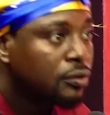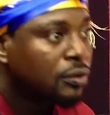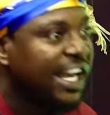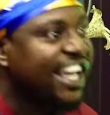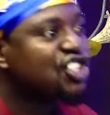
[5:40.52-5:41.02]

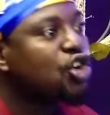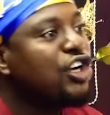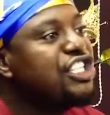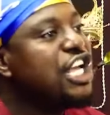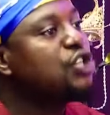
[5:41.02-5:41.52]
e so
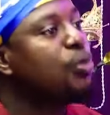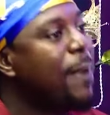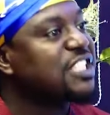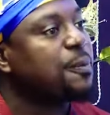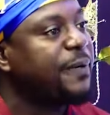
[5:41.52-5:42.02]
ye
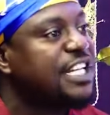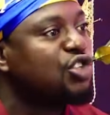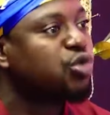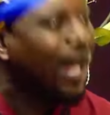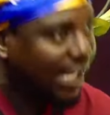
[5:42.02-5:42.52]
juma
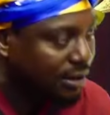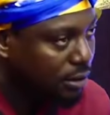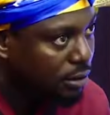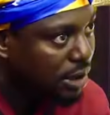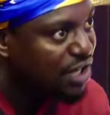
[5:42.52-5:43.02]
spiritually
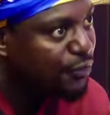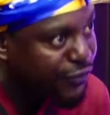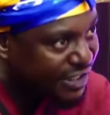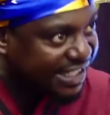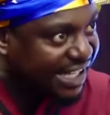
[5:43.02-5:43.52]
and
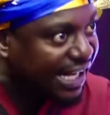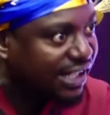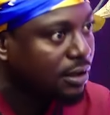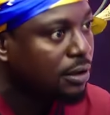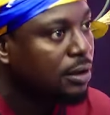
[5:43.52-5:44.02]
physically,
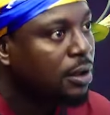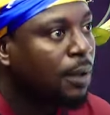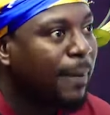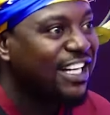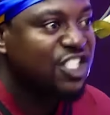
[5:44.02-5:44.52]

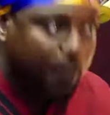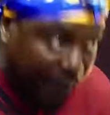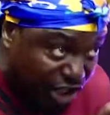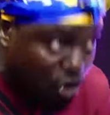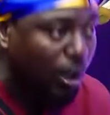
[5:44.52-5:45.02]
but the
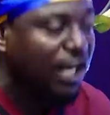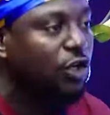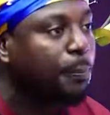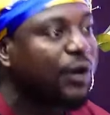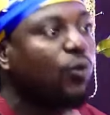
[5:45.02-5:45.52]
spiritual
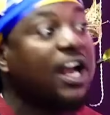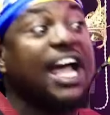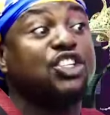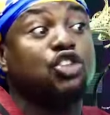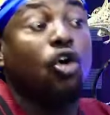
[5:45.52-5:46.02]
and per what I
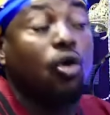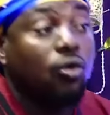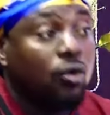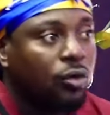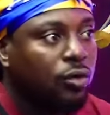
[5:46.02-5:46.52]
saw
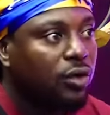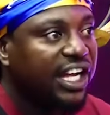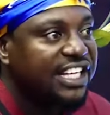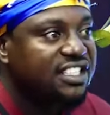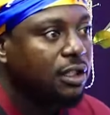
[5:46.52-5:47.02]

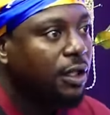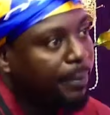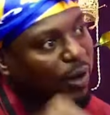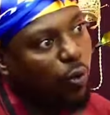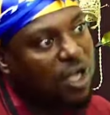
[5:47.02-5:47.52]
and
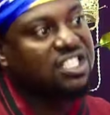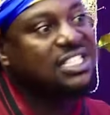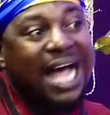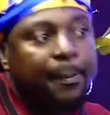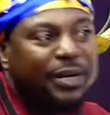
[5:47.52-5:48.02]
per what is
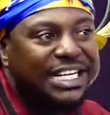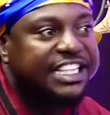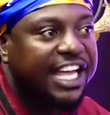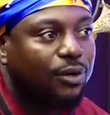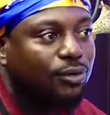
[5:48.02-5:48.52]
happening
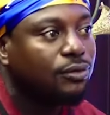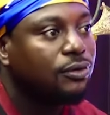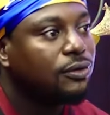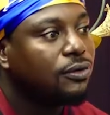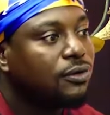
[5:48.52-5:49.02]
there, no,
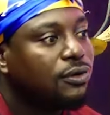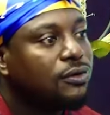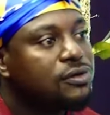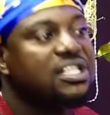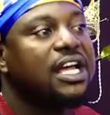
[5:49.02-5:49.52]

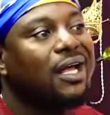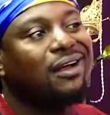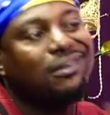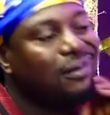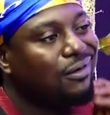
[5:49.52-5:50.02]

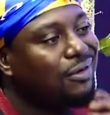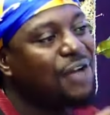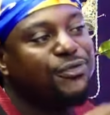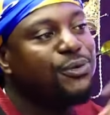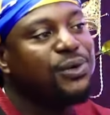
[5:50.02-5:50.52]
say
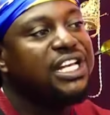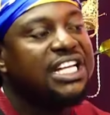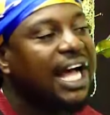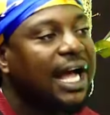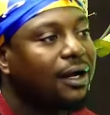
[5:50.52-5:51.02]
Ralph
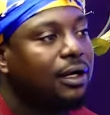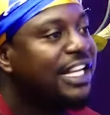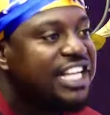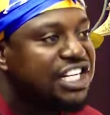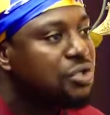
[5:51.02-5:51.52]
Winia
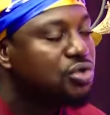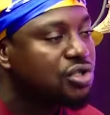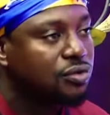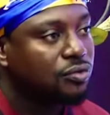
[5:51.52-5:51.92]
any news.